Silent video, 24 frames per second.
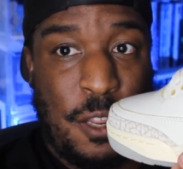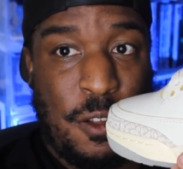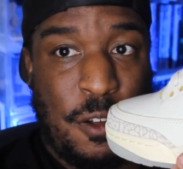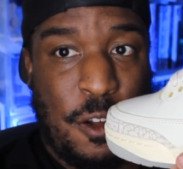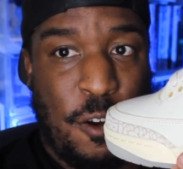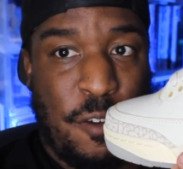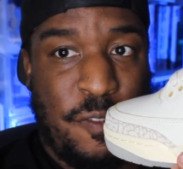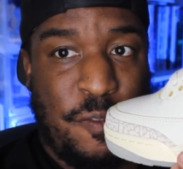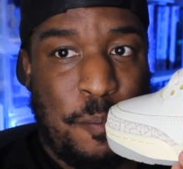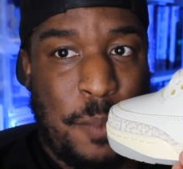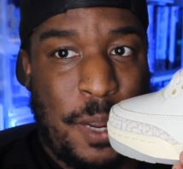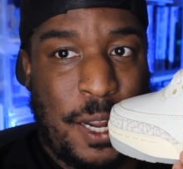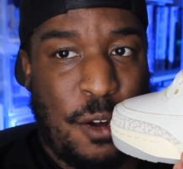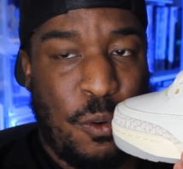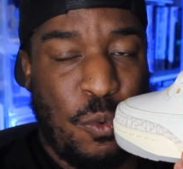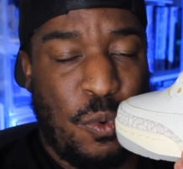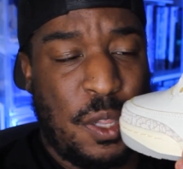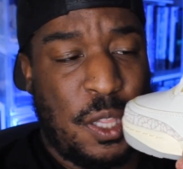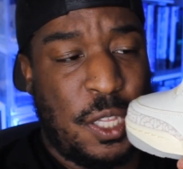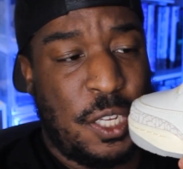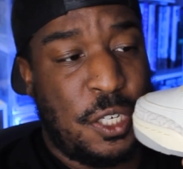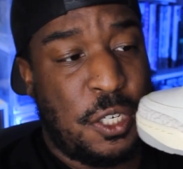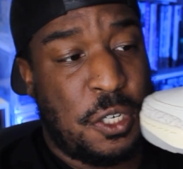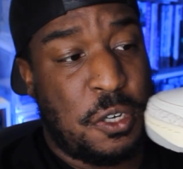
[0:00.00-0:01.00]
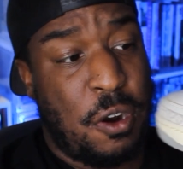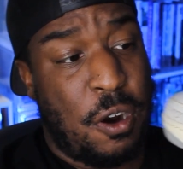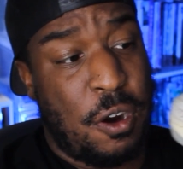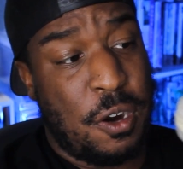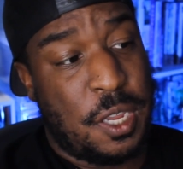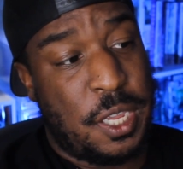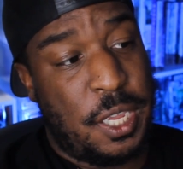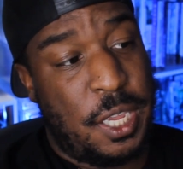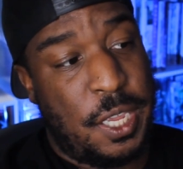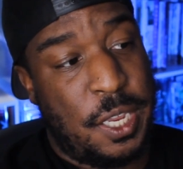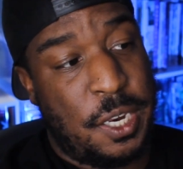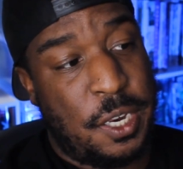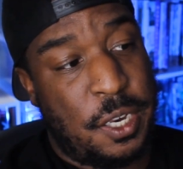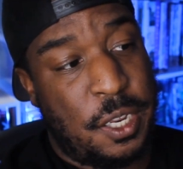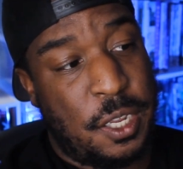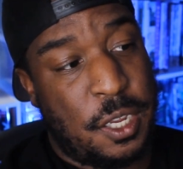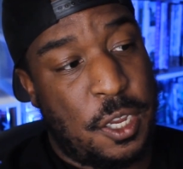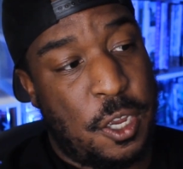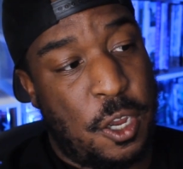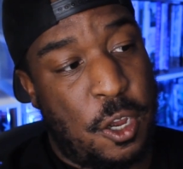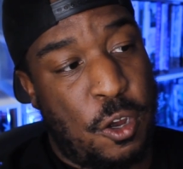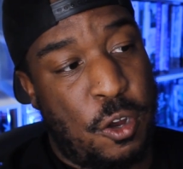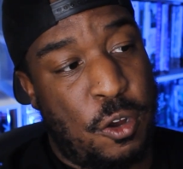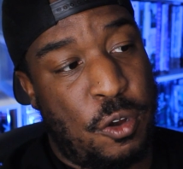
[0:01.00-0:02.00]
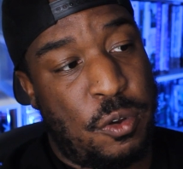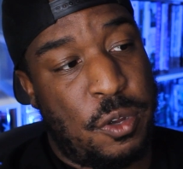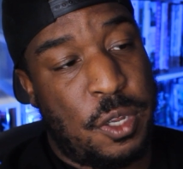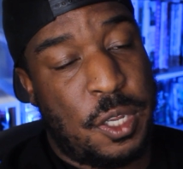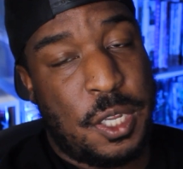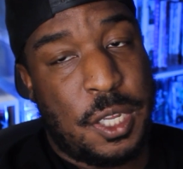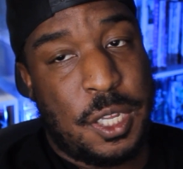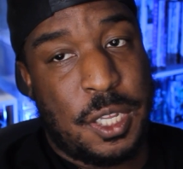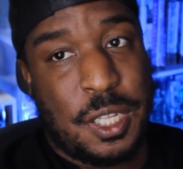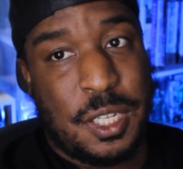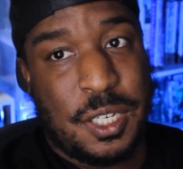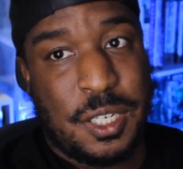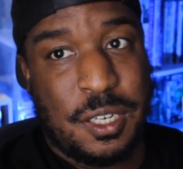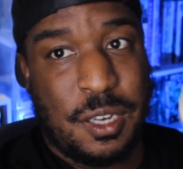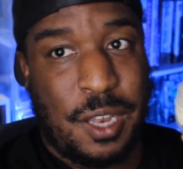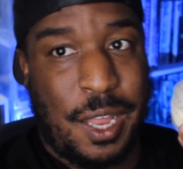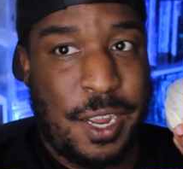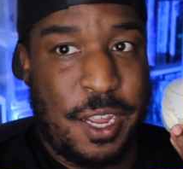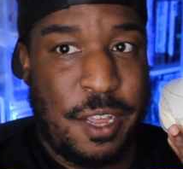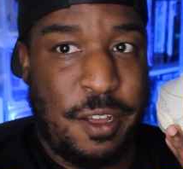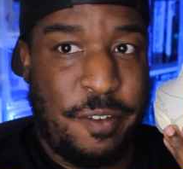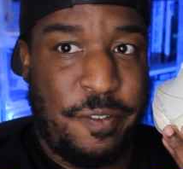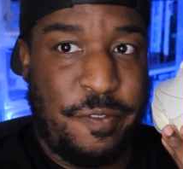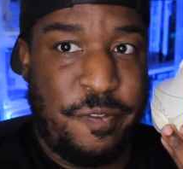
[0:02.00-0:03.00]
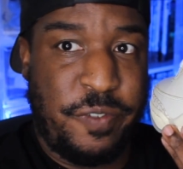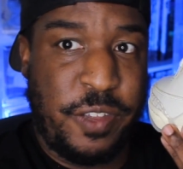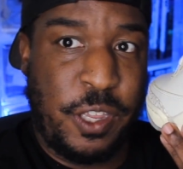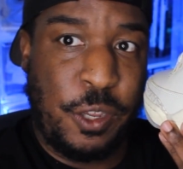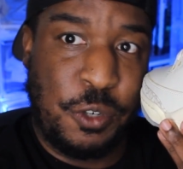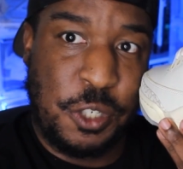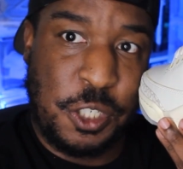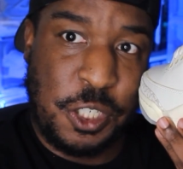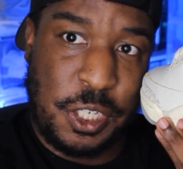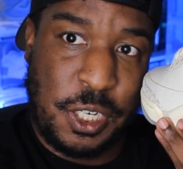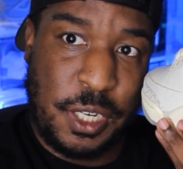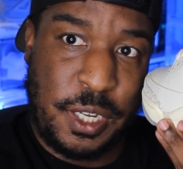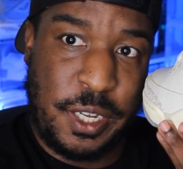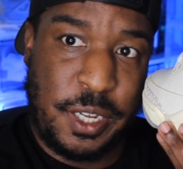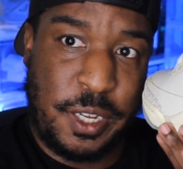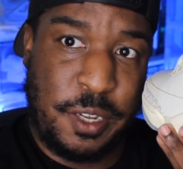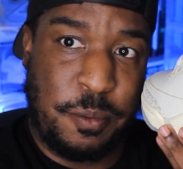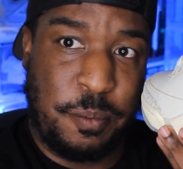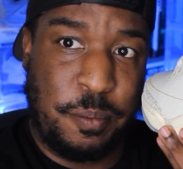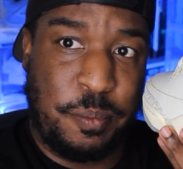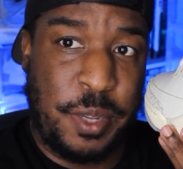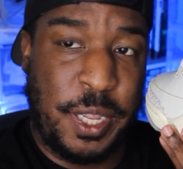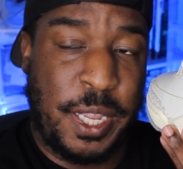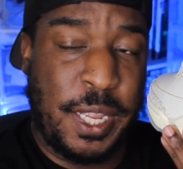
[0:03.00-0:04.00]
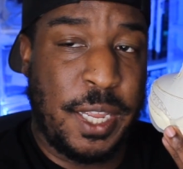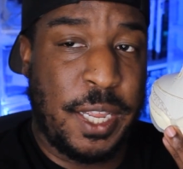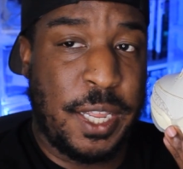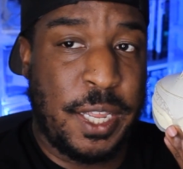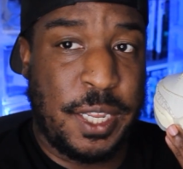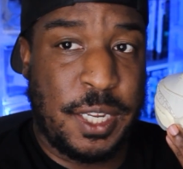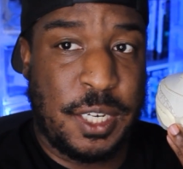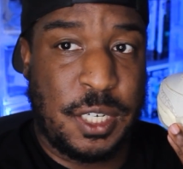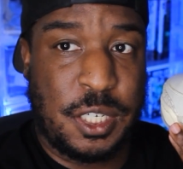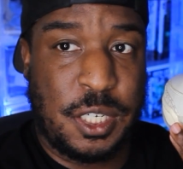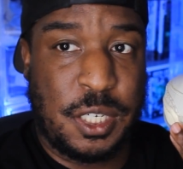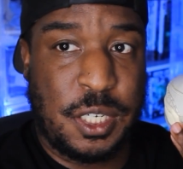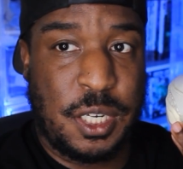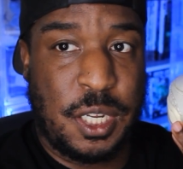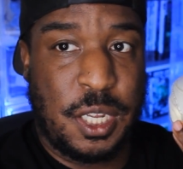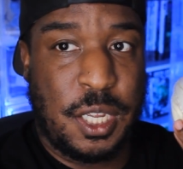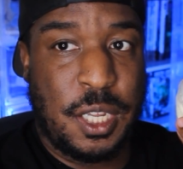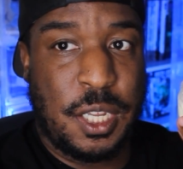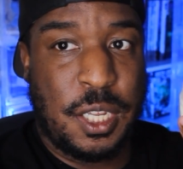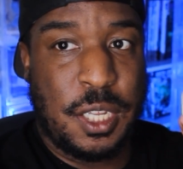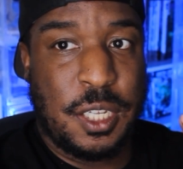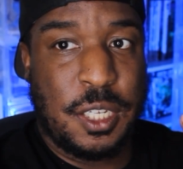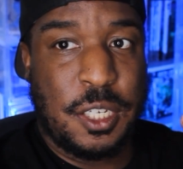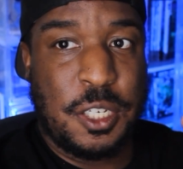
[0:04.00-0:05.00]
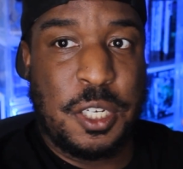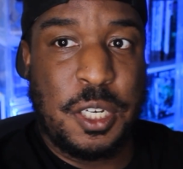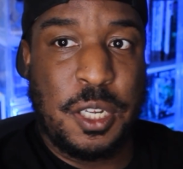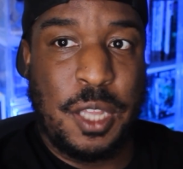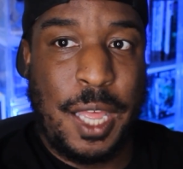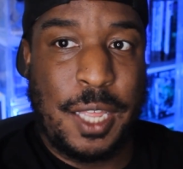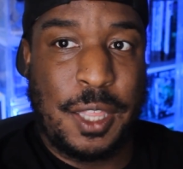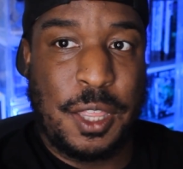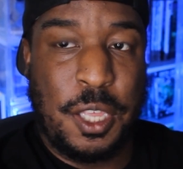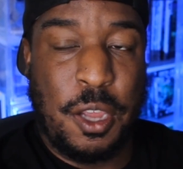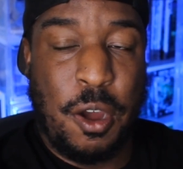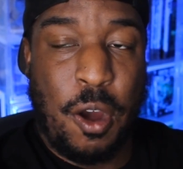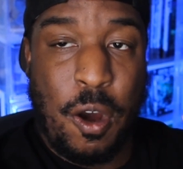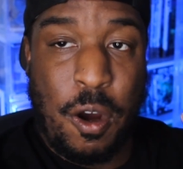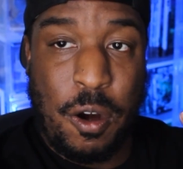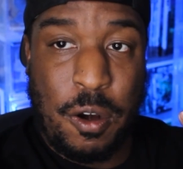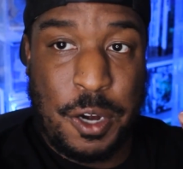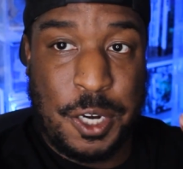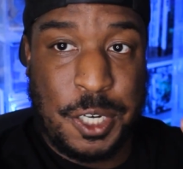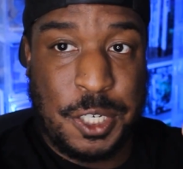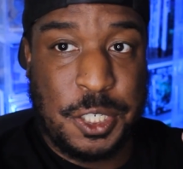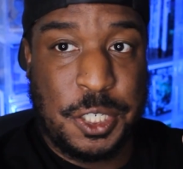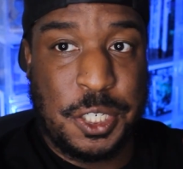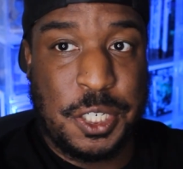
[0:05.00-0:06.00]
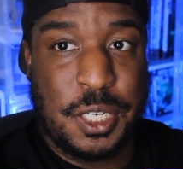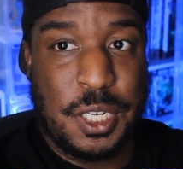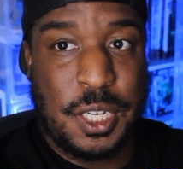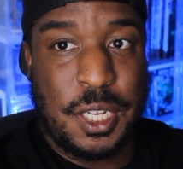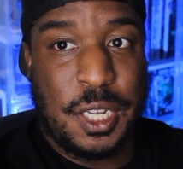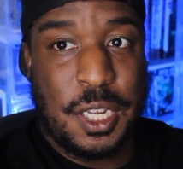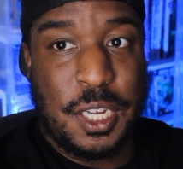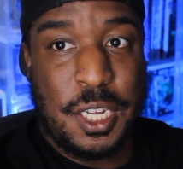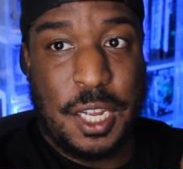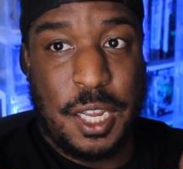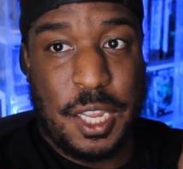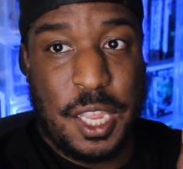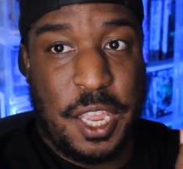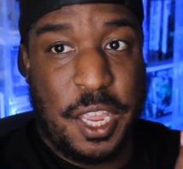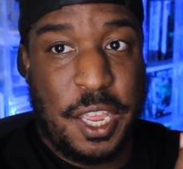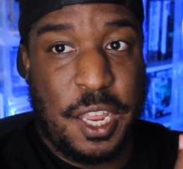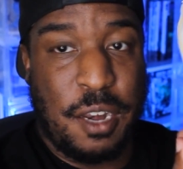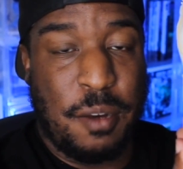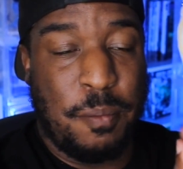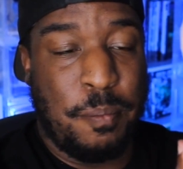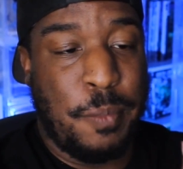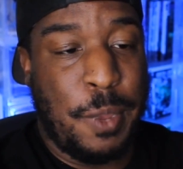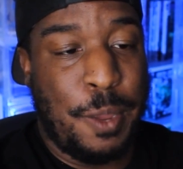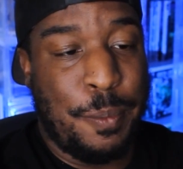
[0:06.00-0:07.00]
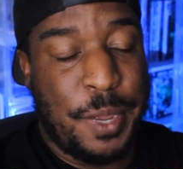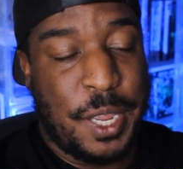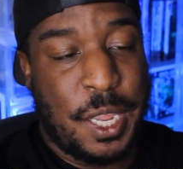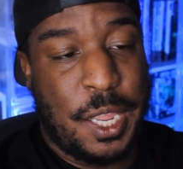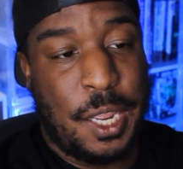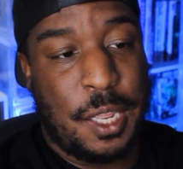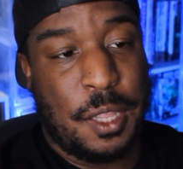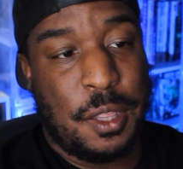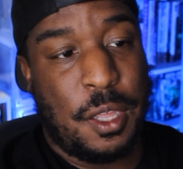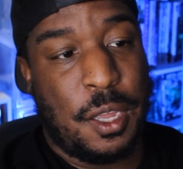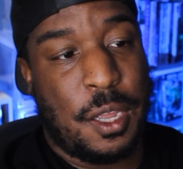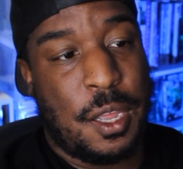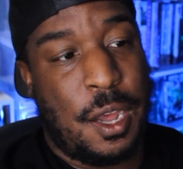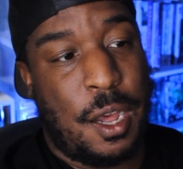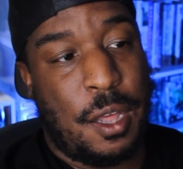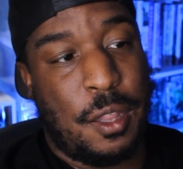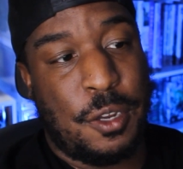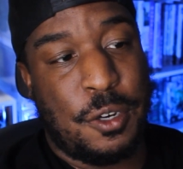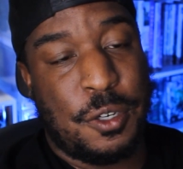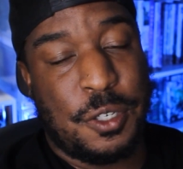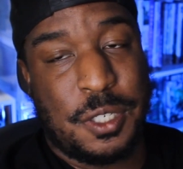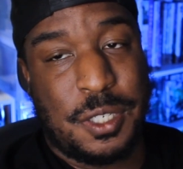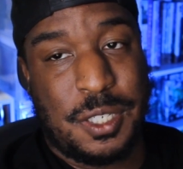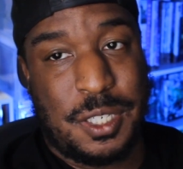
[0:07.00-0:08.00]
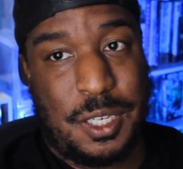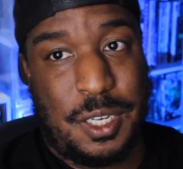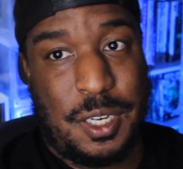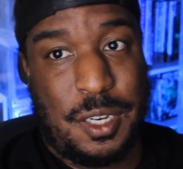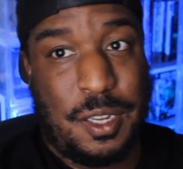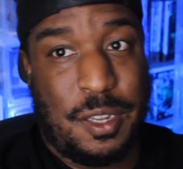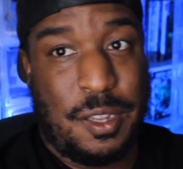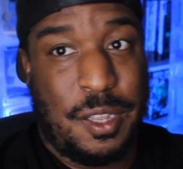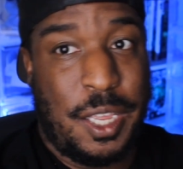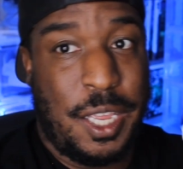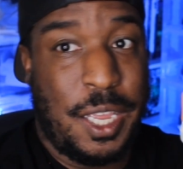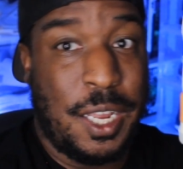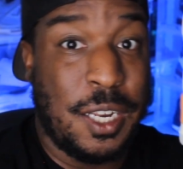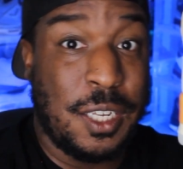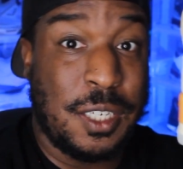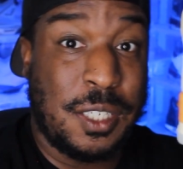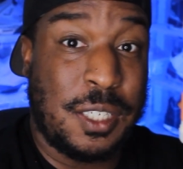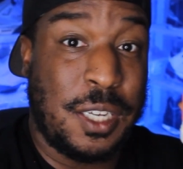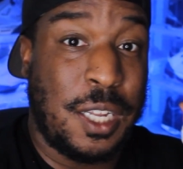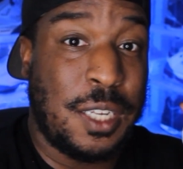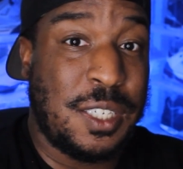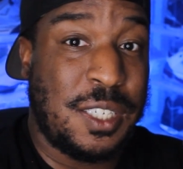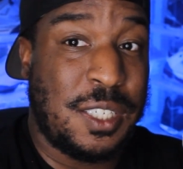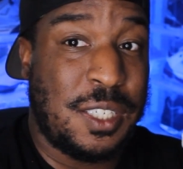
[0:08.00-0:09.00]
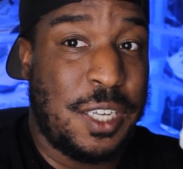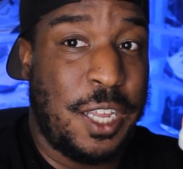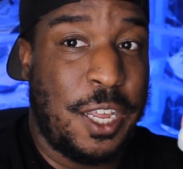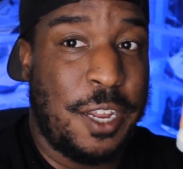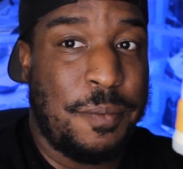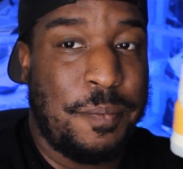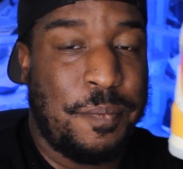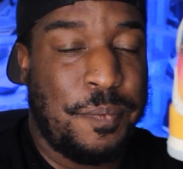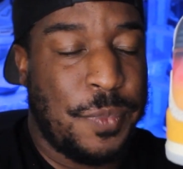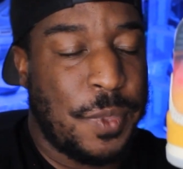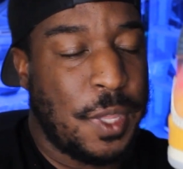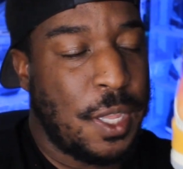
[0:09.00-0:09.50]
You go from like a really dark indigo to like a fuchsia pinkish to like the orange, again, mimicking the colors in a sunset.